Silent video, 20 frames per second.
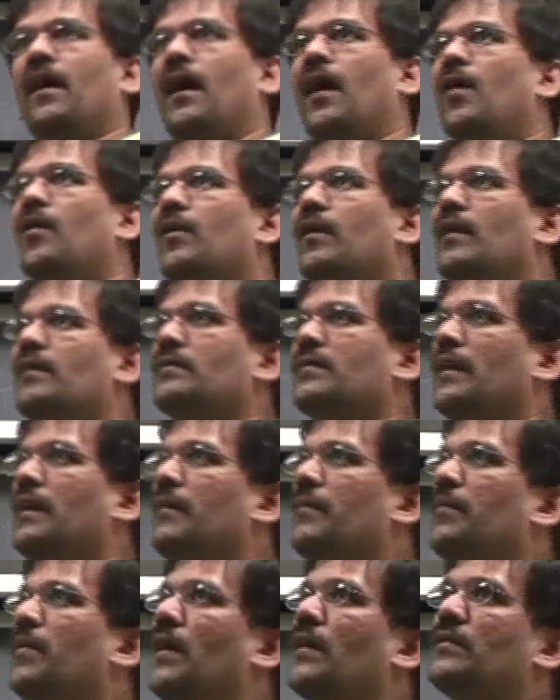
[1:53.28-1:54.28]
how to
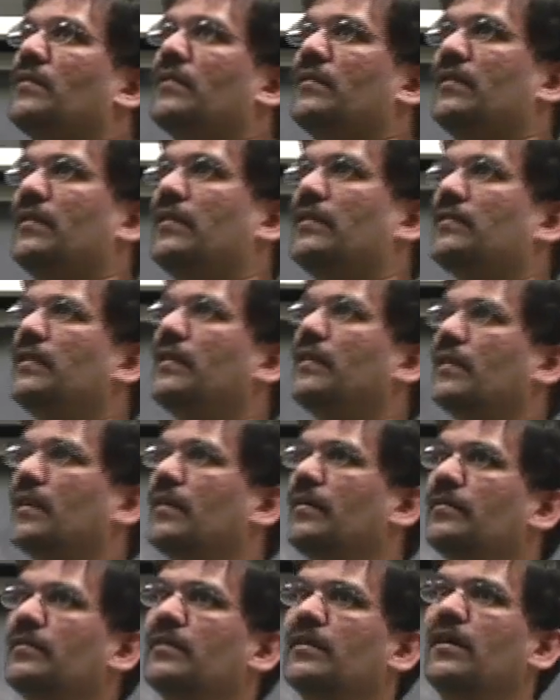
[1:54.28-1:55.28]
assign processors in
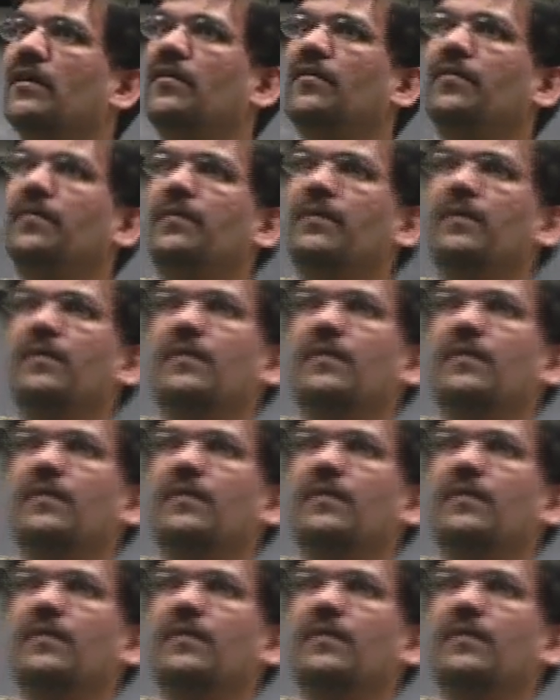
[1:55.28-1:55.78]
terms of